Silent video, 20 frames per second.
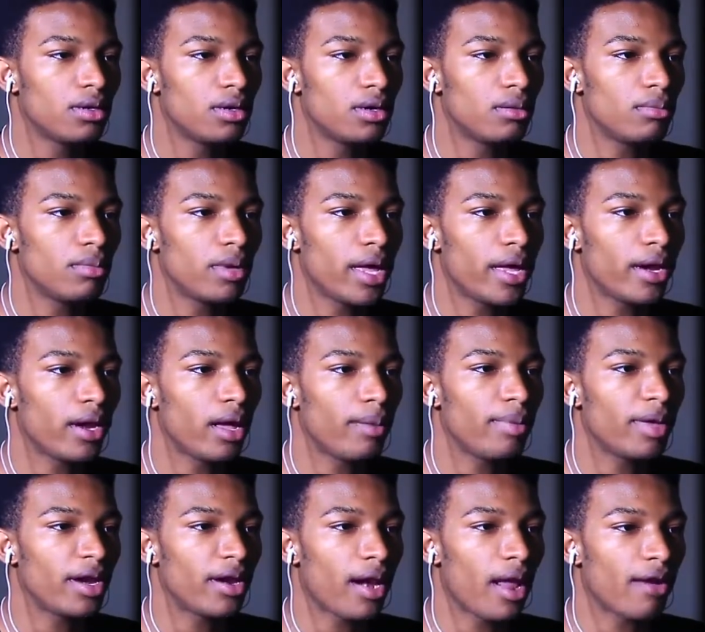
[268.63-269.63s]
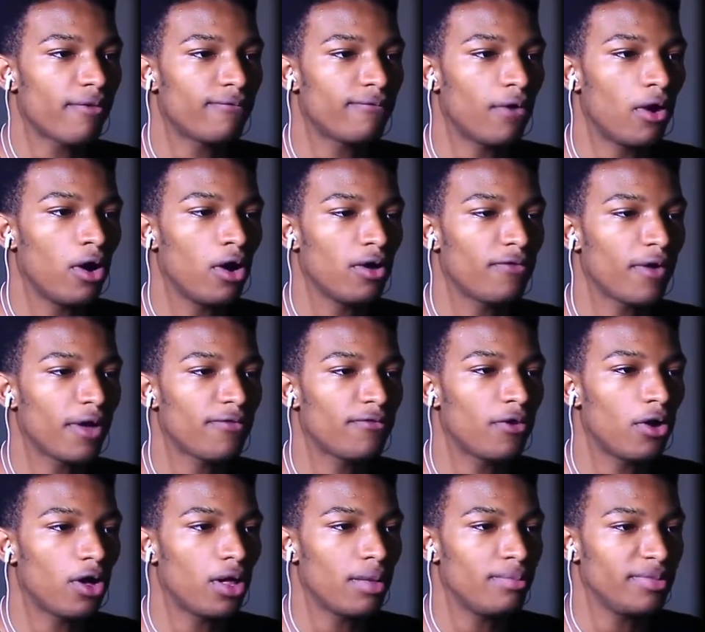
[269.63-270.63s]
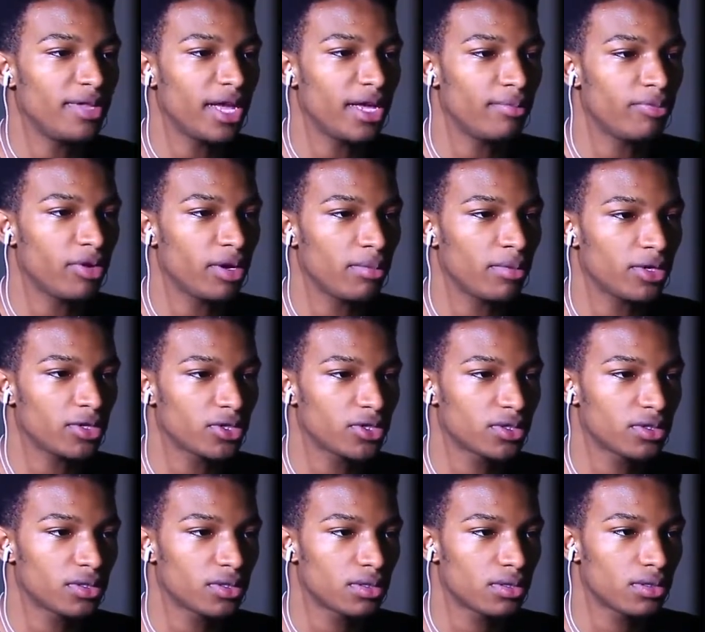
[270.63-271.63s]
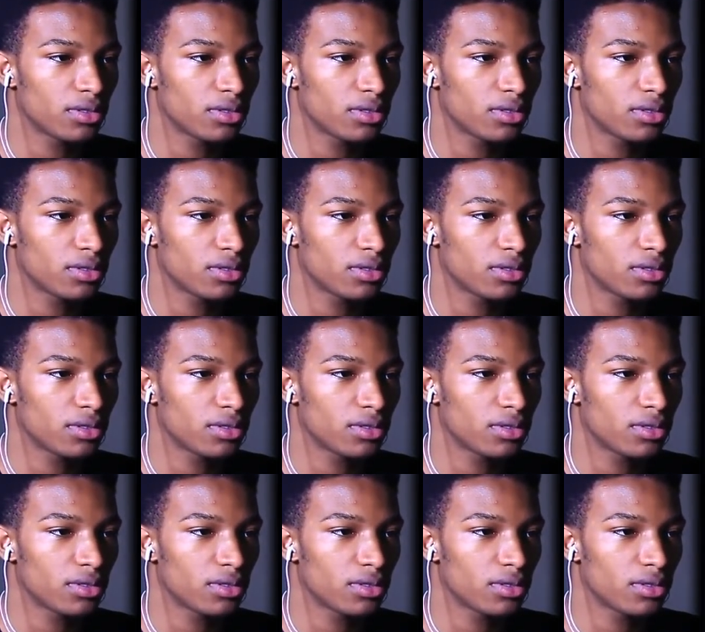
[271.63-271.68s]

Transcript: Oh man, I better not fall. If I fall, I'm dead pretty much.